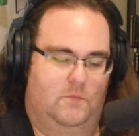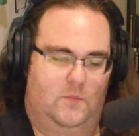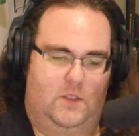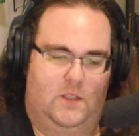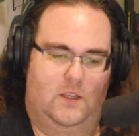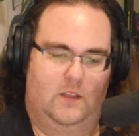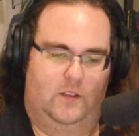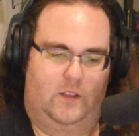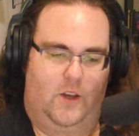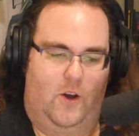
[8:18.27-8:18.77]

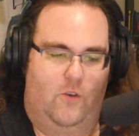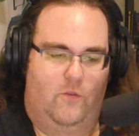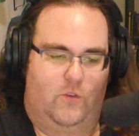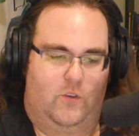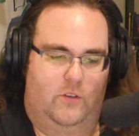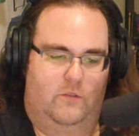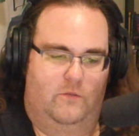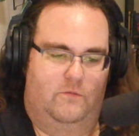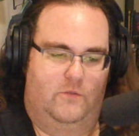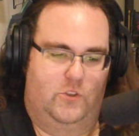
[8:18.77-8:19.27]
keeling over
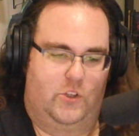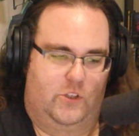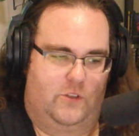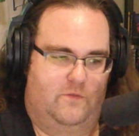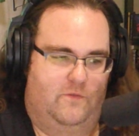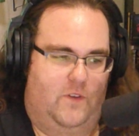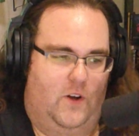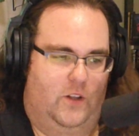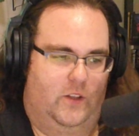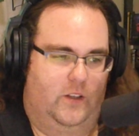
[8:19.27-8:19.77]
and just
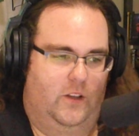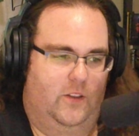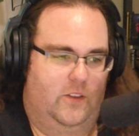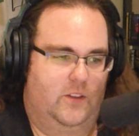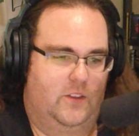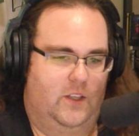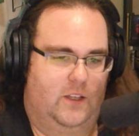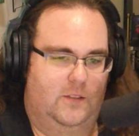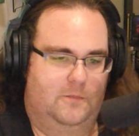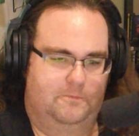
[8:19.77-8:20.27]
falling on the thing.